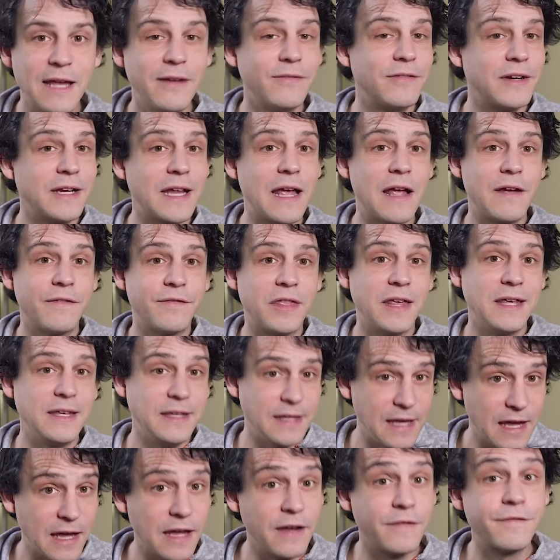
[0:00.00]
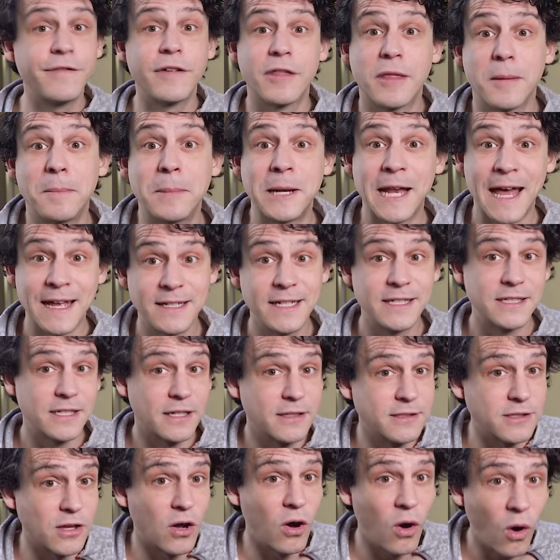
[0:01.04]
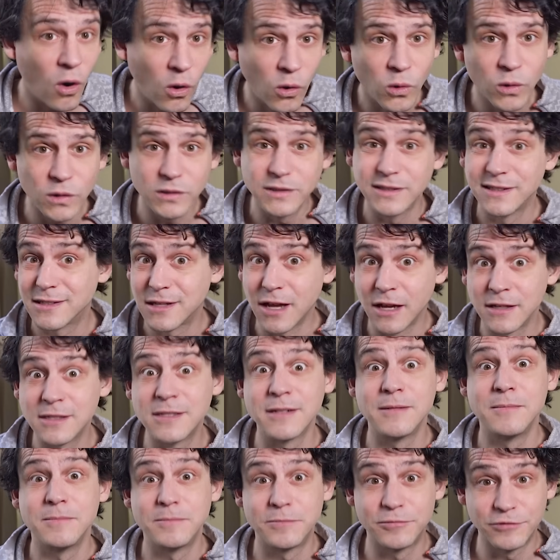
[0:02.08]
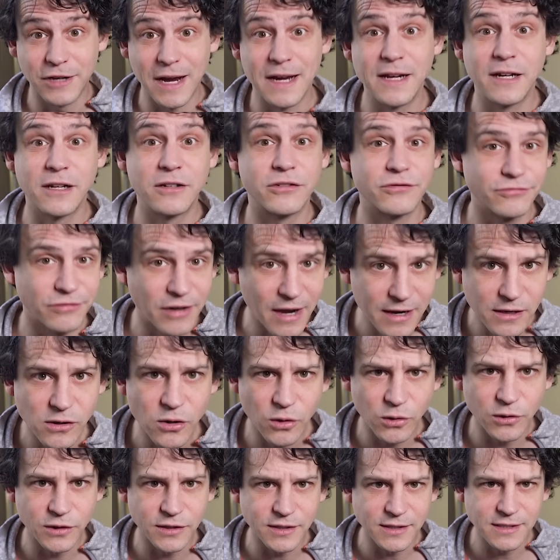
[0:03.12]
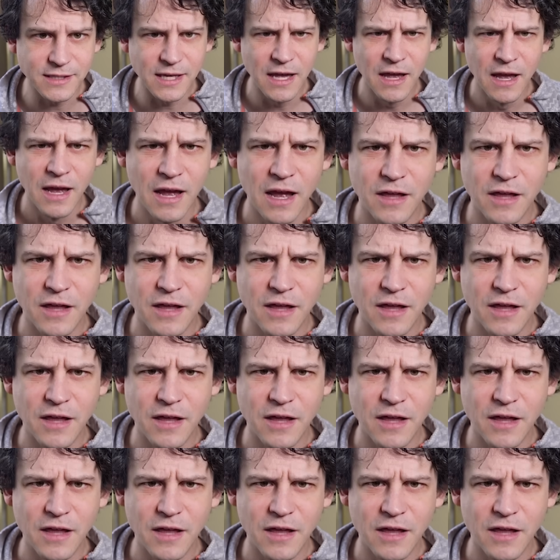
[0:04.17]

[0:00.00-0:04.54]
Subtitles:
even if the year for the planet as a whole doesn't break records,